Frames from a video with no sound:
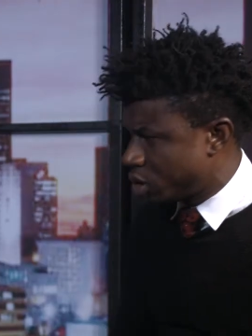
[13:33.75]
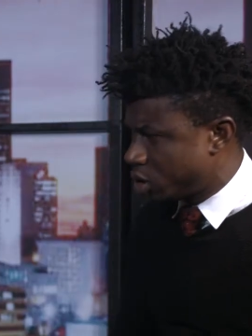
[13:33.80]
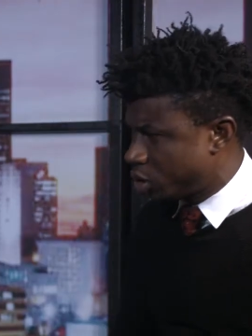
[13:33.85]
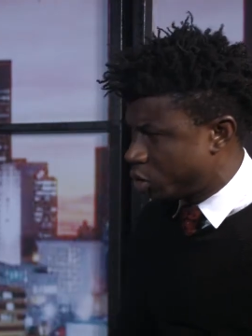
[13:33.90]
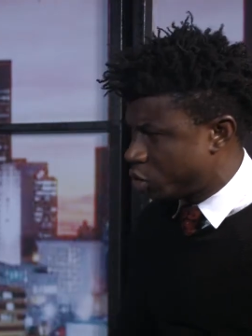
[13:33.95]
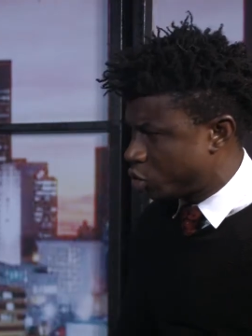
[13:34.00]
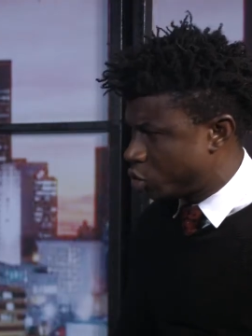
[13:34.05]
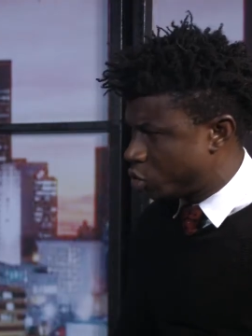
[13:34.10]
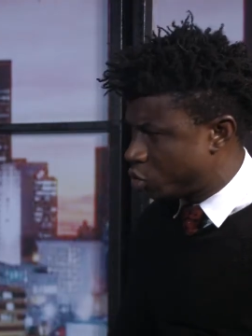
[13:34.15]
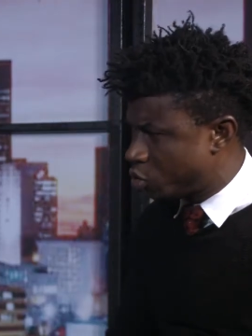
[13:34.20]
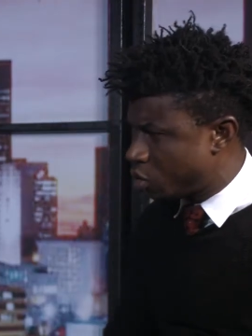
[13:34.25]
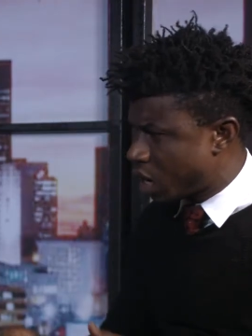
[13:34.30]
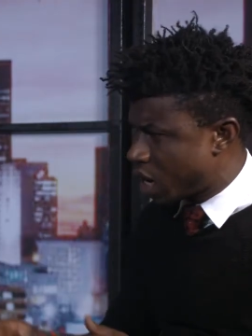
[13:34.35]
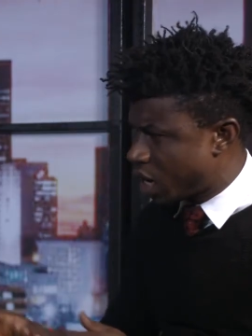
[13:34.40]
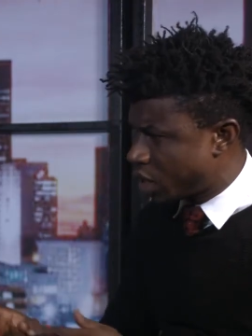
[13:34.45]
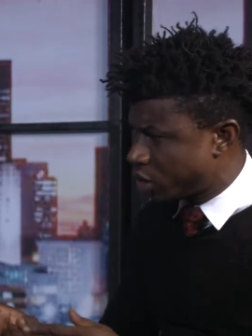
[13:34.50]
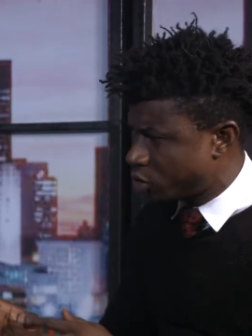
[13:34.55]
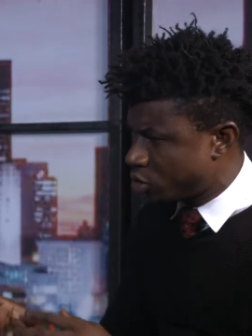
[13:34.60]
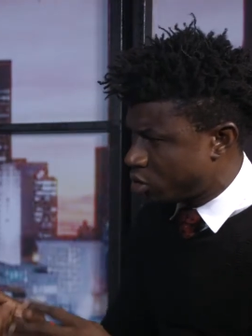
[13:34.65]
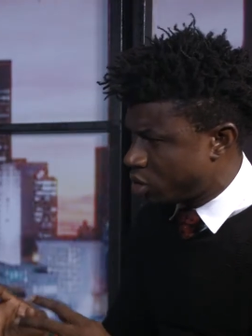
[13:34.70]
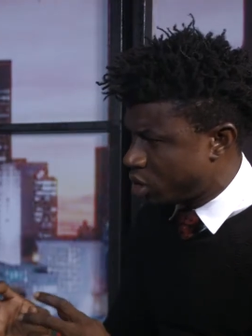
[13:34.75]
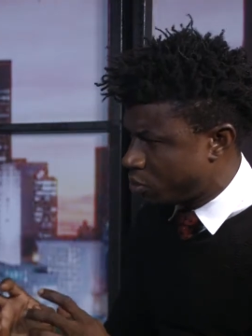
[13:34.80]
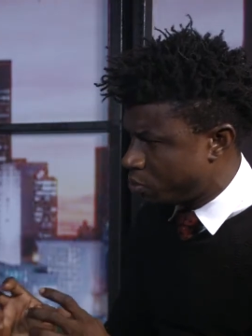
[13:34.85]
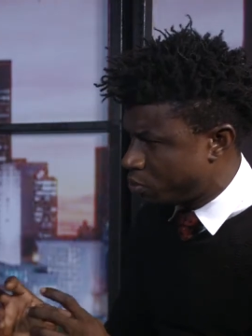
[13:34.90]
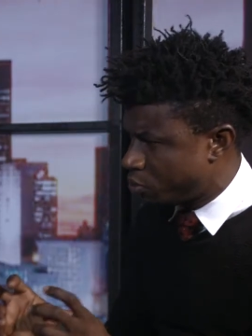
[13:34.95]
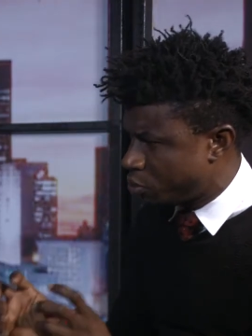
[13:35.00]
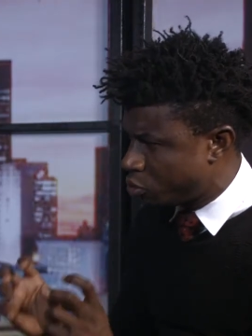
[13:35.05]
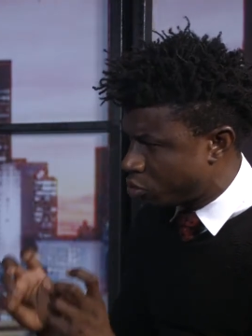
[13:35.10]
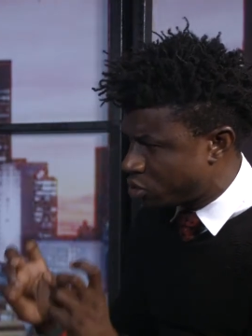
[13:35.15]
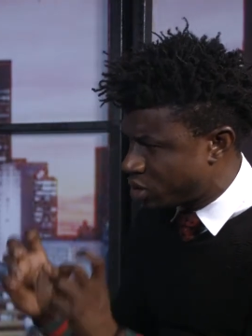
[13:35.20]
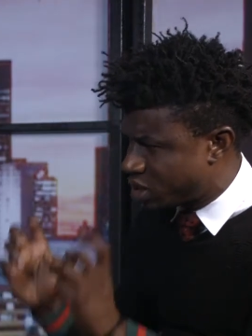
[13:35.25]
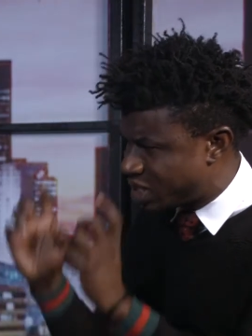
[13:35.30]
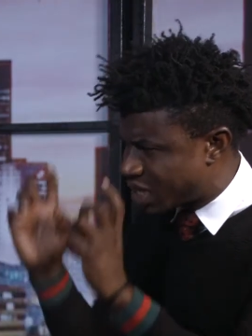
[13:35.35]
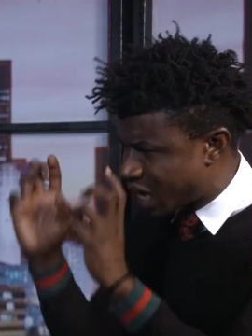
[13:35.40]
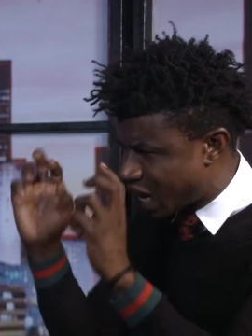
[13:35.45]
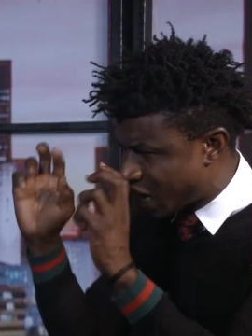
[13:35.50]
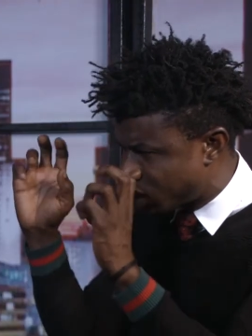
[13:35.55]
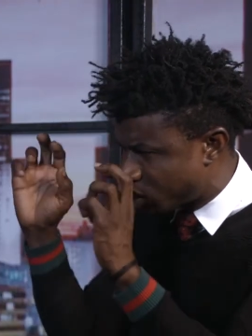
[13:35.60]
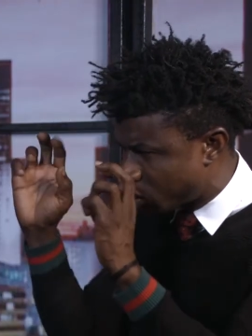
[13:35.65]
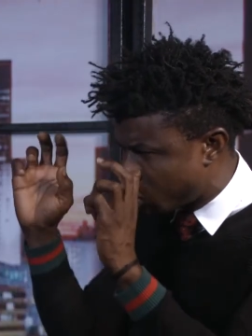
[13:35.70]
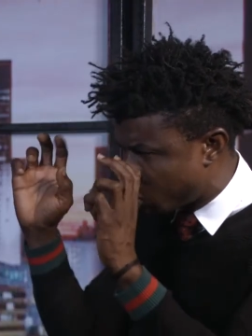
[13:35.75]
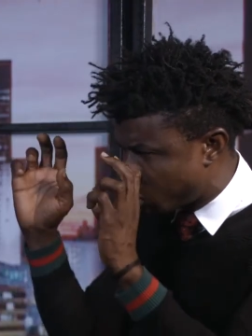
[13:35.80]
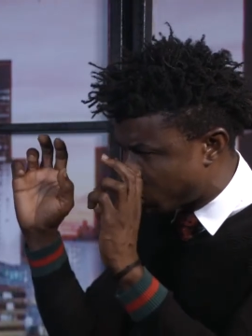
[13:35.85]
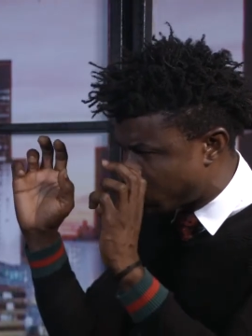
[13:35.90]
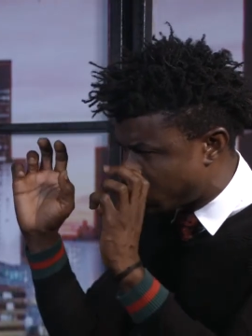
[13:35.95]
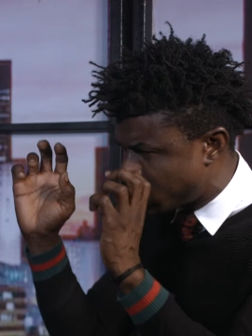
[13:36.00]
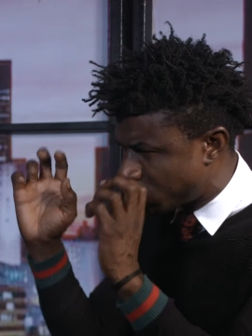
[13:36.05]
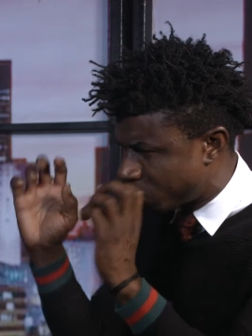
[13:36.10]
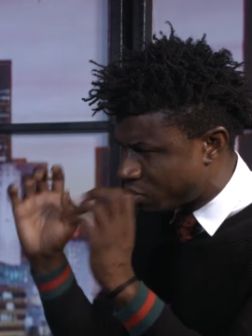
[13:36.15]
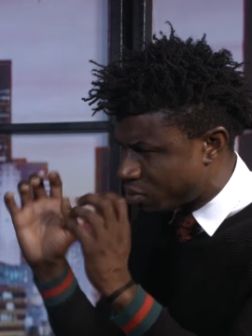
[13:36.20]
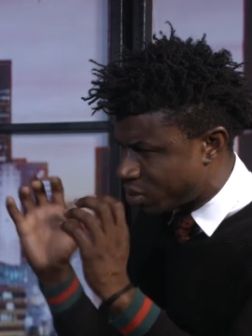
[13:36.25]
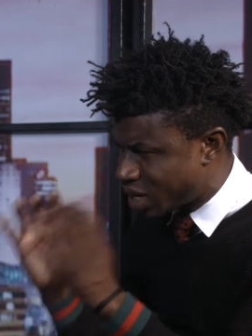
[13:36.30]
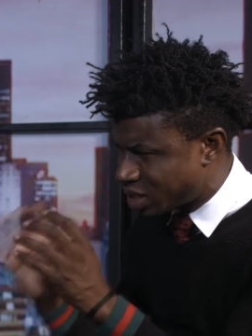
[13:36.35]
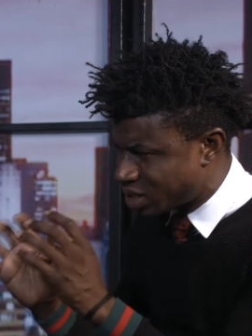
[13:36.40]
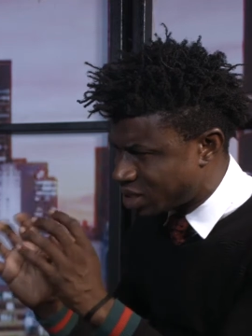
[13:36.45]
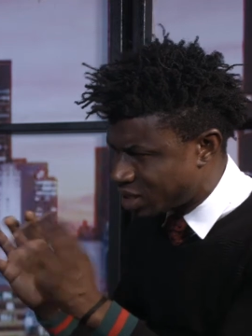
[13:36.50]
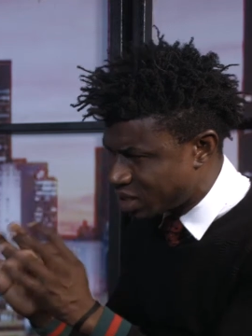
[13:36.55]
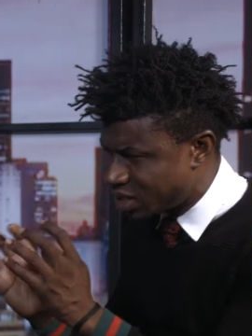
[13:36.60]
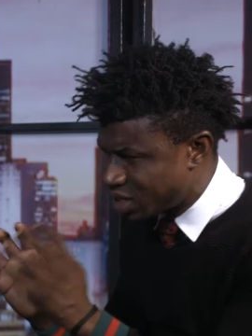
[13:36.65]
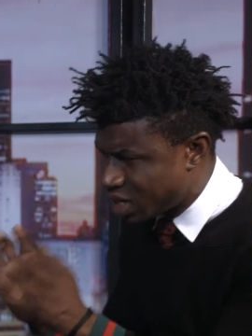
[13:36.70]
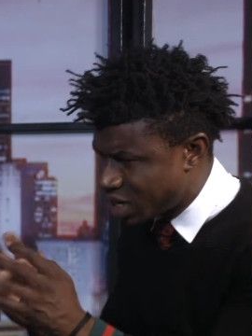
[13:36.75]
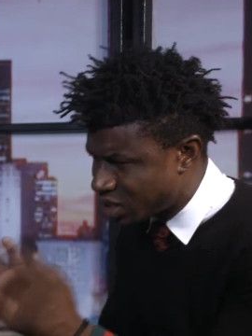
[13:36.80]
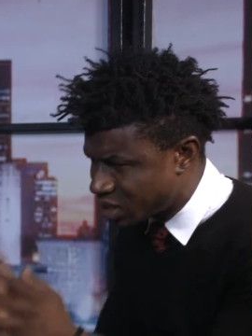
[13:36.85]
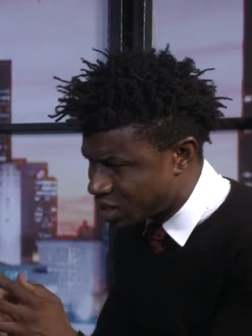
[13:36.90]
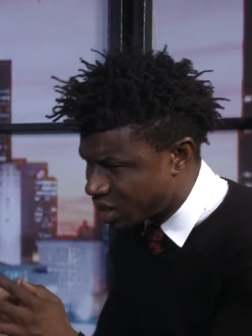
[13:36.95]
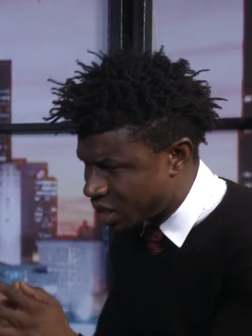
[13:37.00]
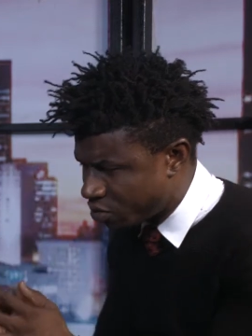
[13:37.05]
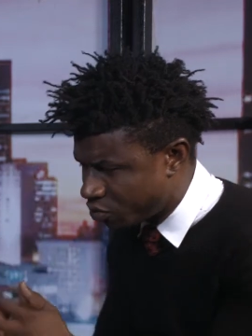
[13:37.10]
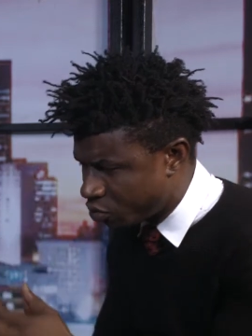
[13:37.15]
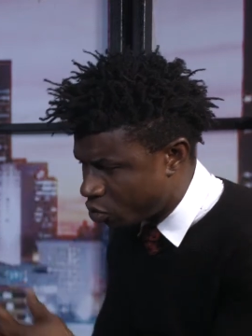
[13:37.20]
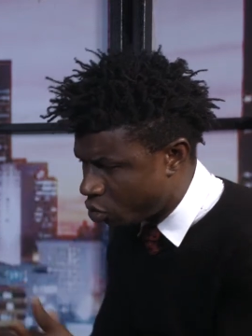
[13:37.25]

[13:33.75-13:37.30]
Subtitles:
Do you actually put that on the masses themselves,